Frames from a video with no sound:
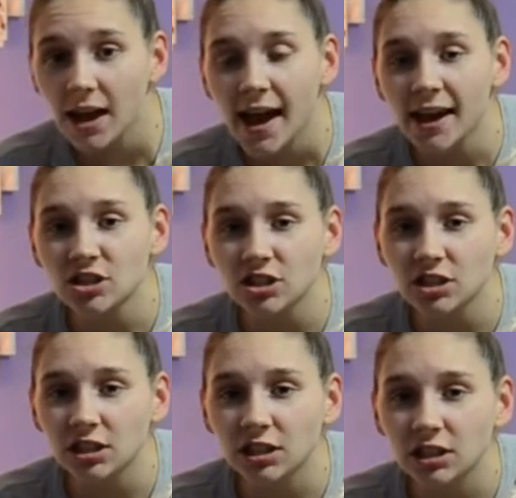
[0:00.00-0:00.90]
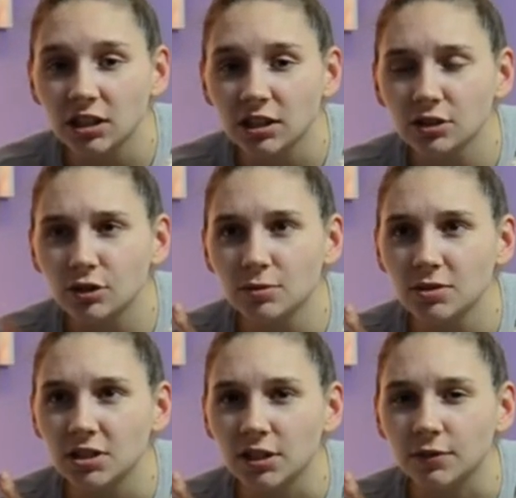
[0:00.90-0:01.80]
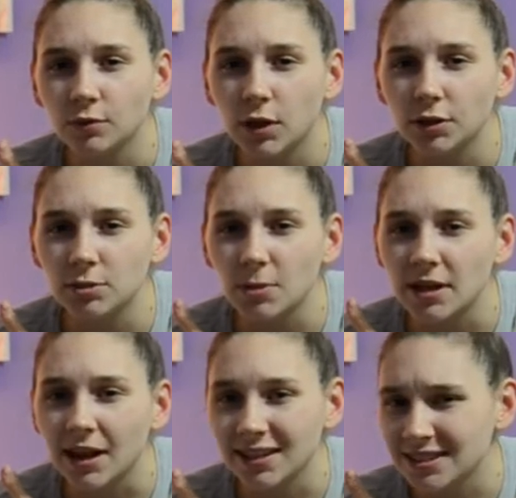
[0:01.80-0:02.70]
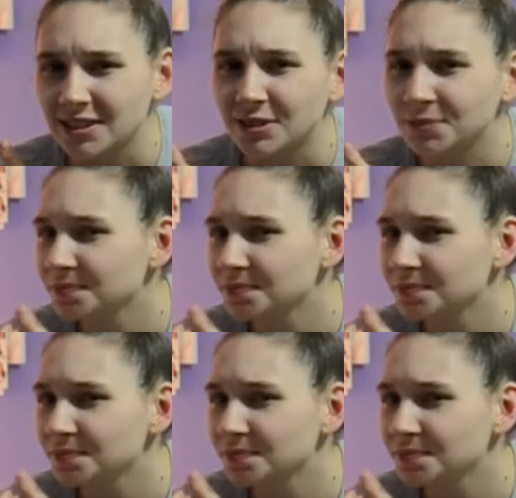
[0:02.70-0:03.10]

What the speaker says: Actually, it's Christmas Eve. Well, it's midnight, so.